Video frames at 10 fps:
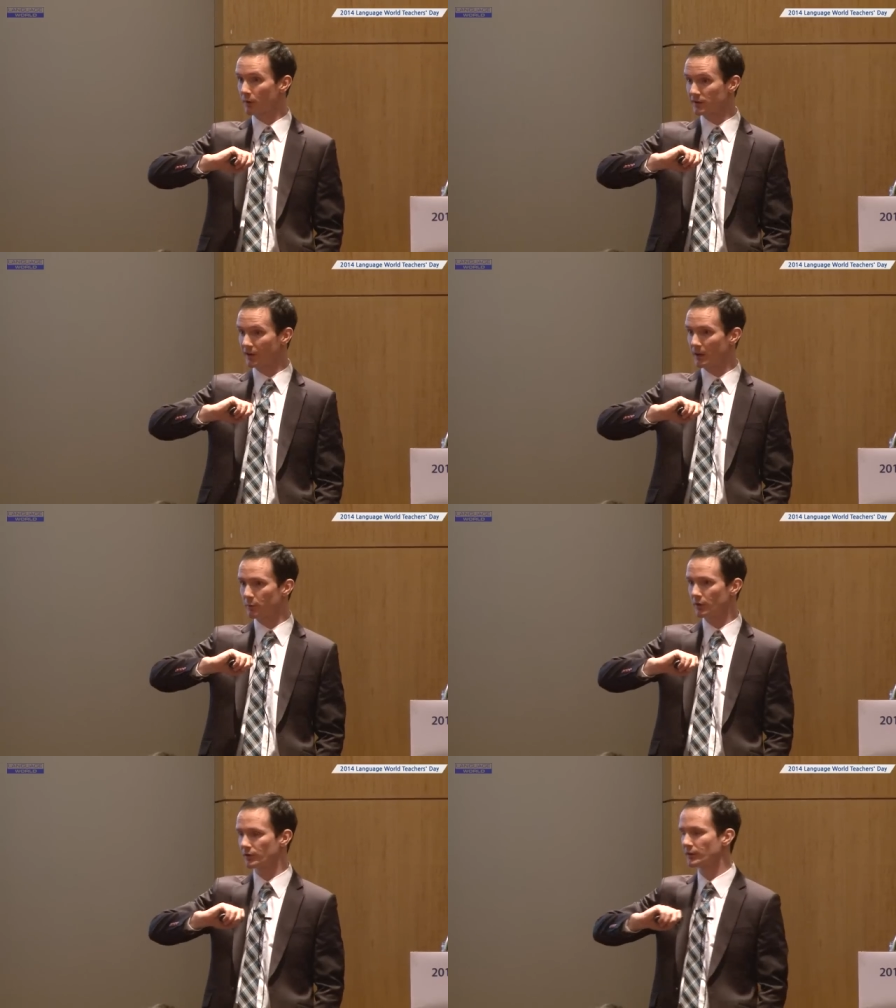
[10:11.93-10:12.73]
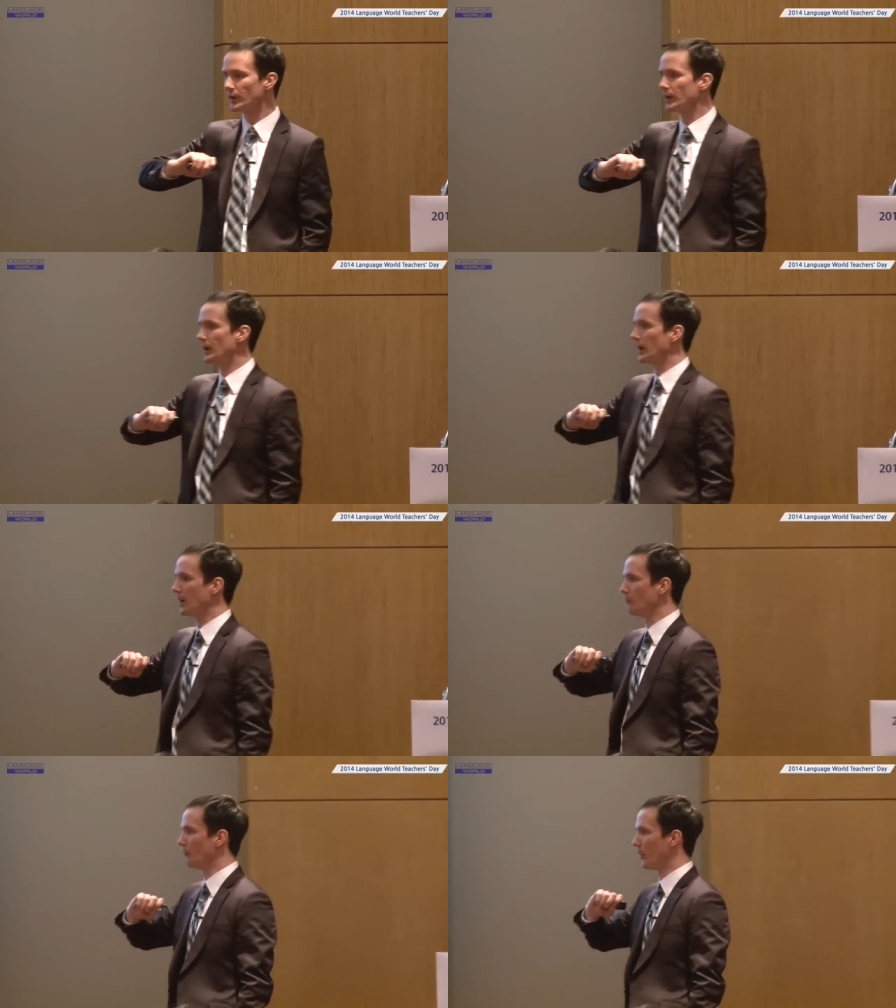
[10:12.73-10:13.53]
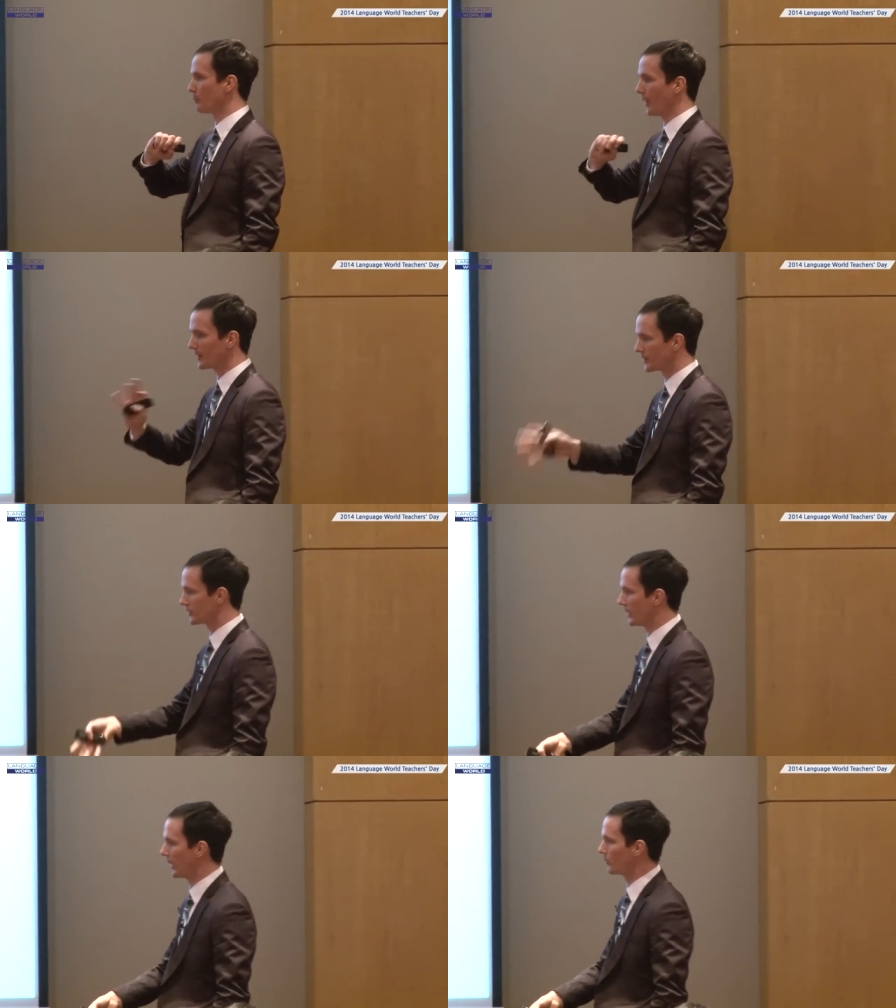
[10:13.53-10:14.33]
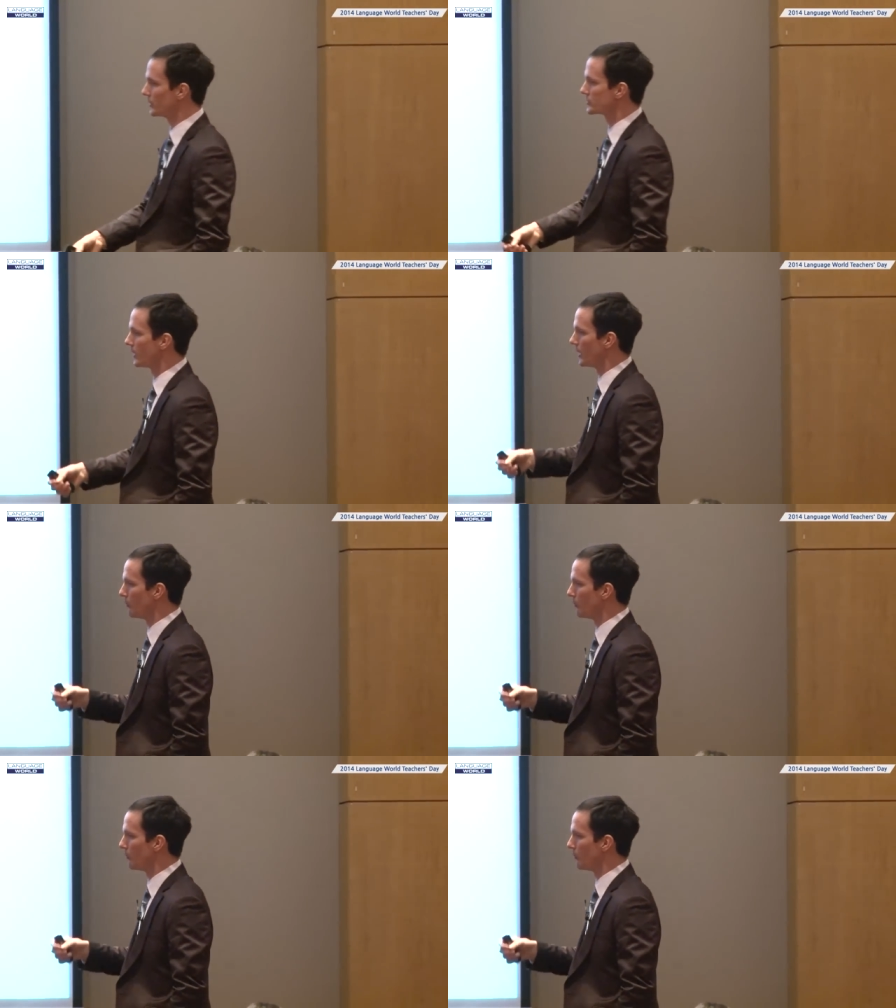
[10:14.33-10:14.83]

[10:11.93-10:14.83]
with examples, practice a language.